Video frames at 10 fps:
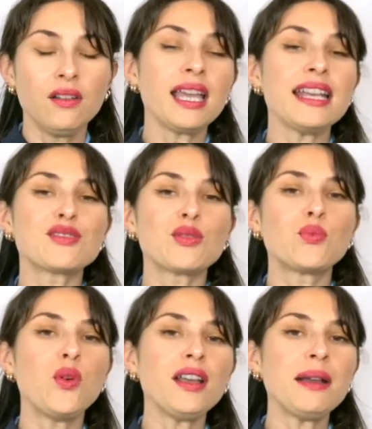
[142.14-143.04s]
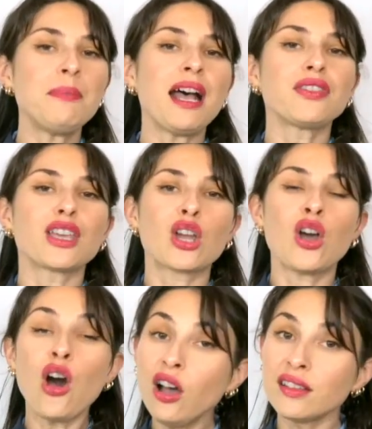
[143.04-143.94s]
Okay, so what about the
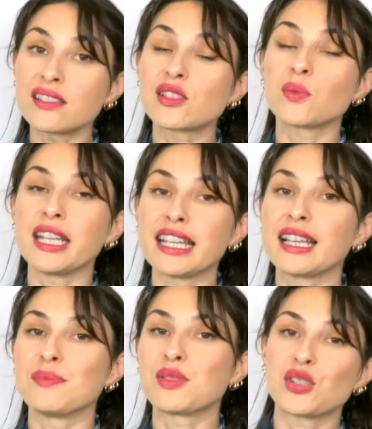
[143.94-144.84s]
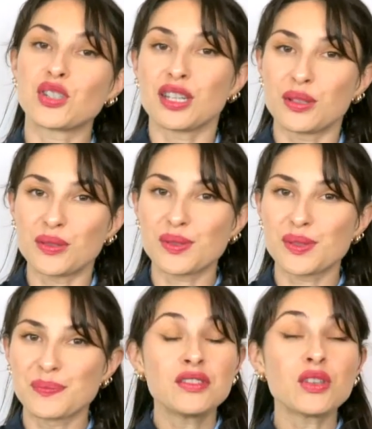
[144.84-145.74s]
cons when it comes to shingles?